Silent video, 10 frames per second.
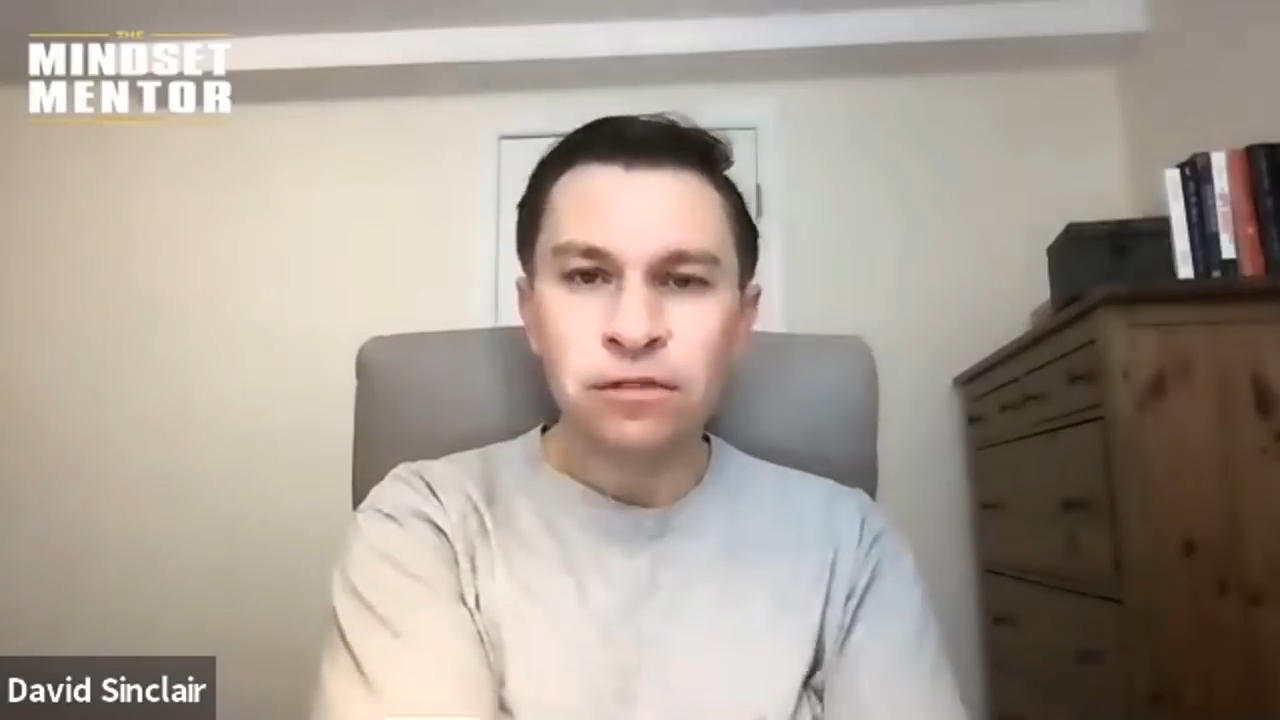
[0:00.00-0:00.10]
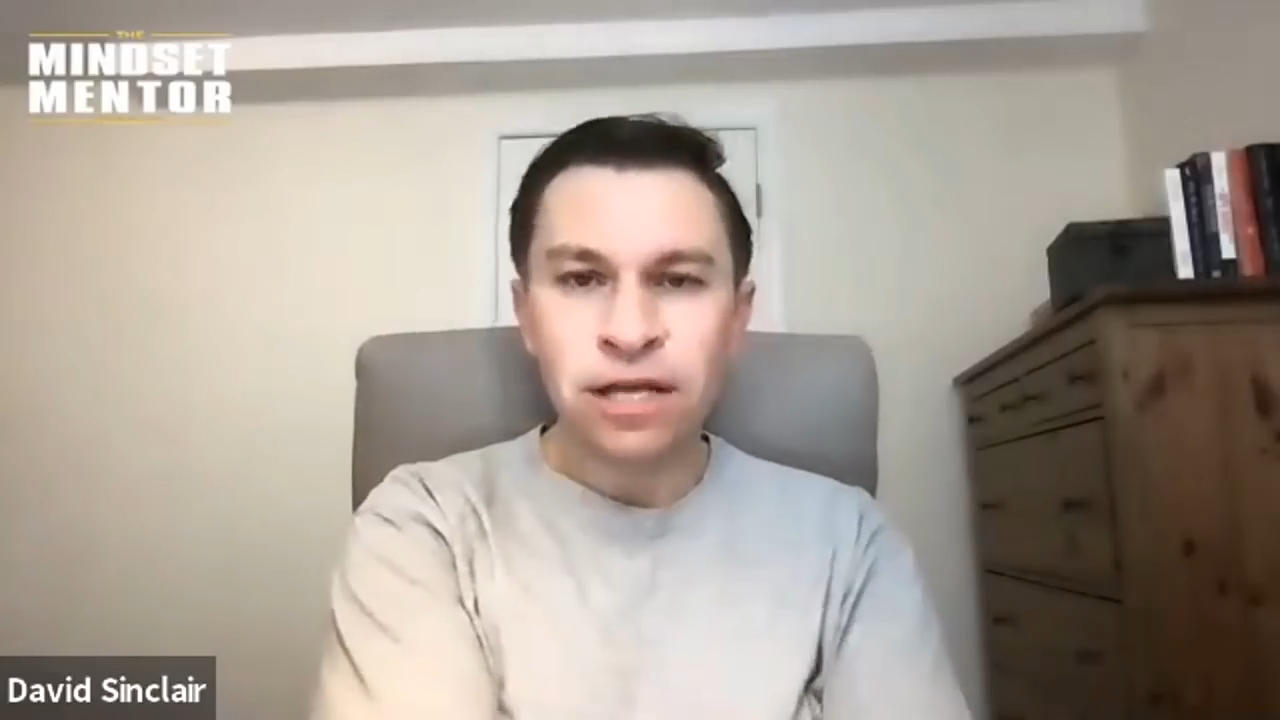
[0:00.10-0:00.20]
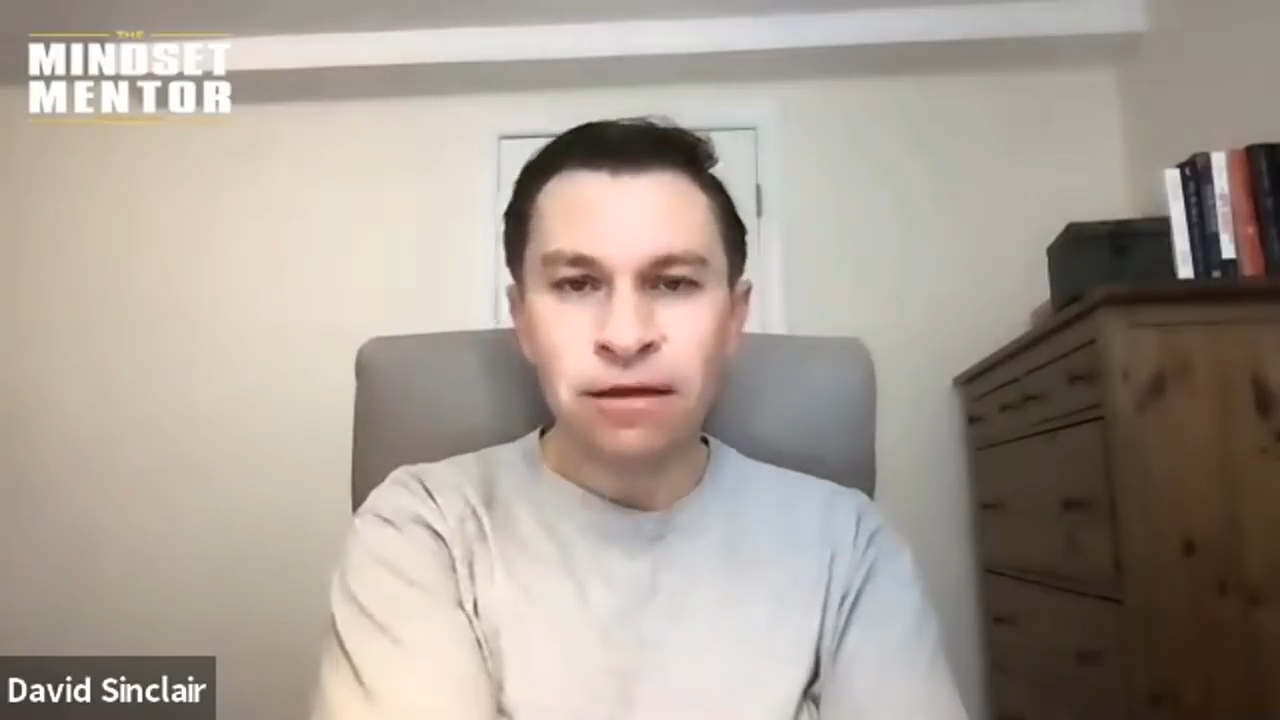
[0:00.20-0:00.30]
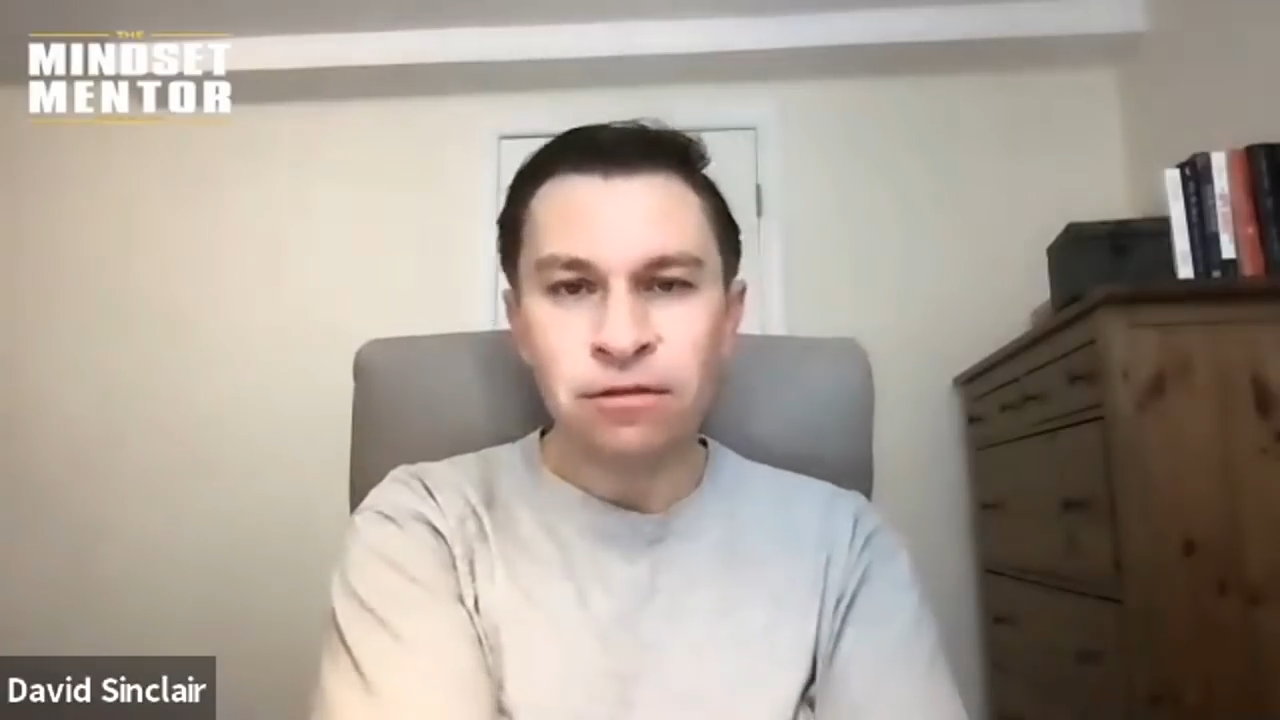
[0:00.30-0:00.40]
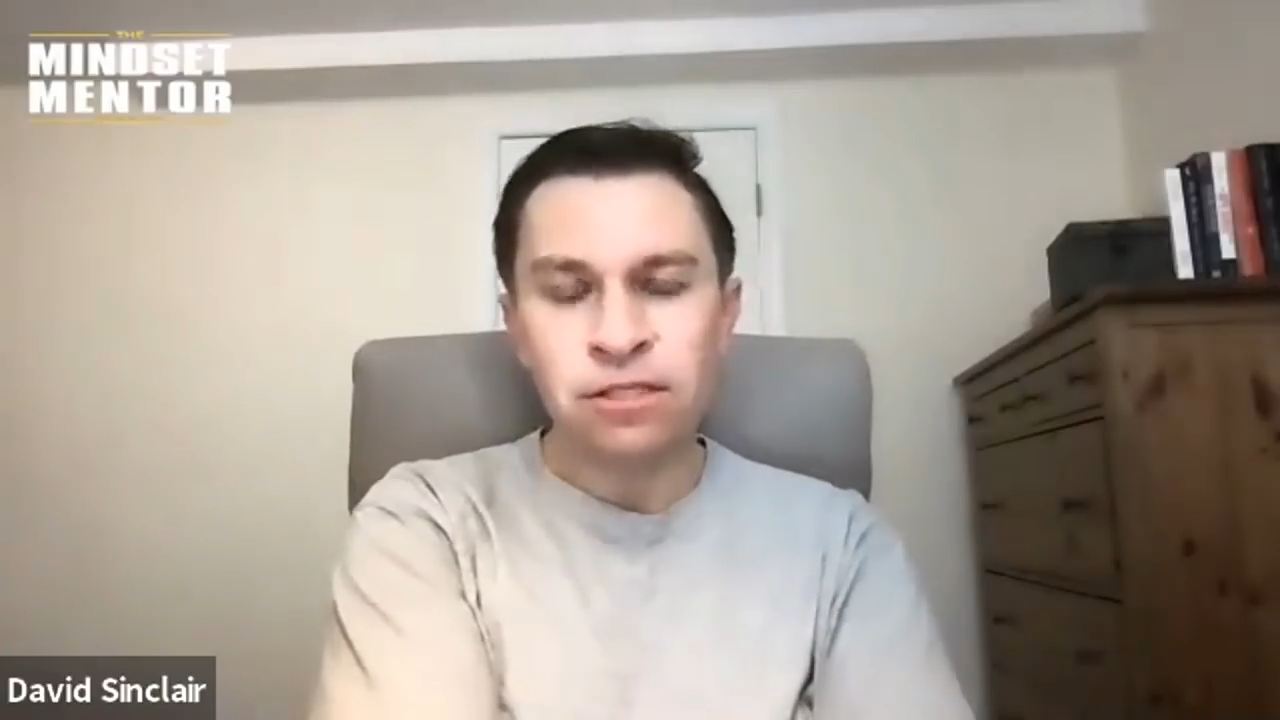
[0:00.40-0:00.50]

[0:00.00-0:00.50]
stay in the